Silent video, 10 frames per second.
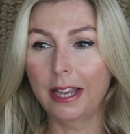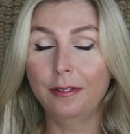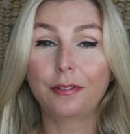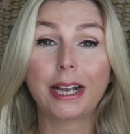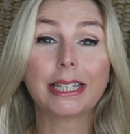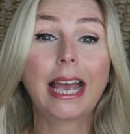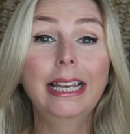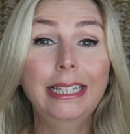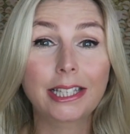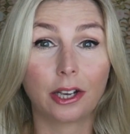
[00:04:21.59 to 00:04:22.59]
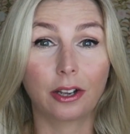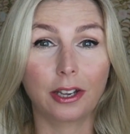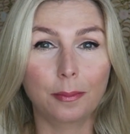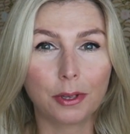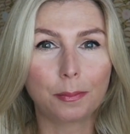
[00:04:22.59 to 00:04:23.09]
in fact any
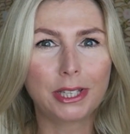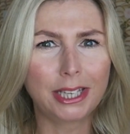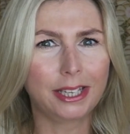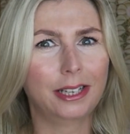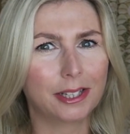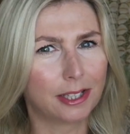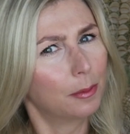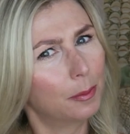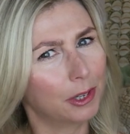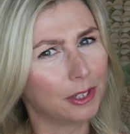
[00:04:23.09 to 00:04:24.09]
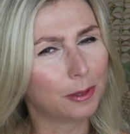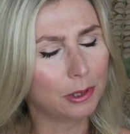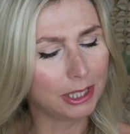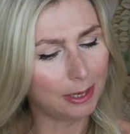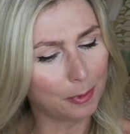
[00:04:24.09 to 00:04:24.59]
time, but particularly the summer months, it
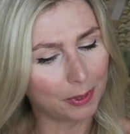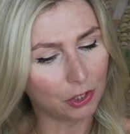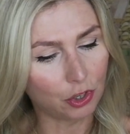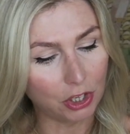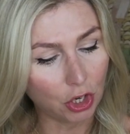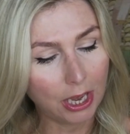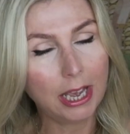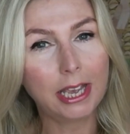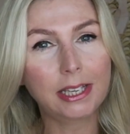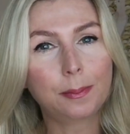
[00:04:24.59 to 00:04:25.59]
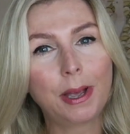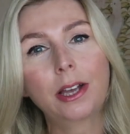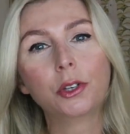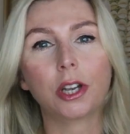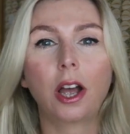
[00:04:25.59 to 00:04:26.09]
would seem a bit strange, is
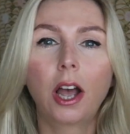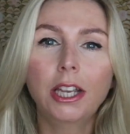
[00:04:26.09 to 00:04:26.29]
powder.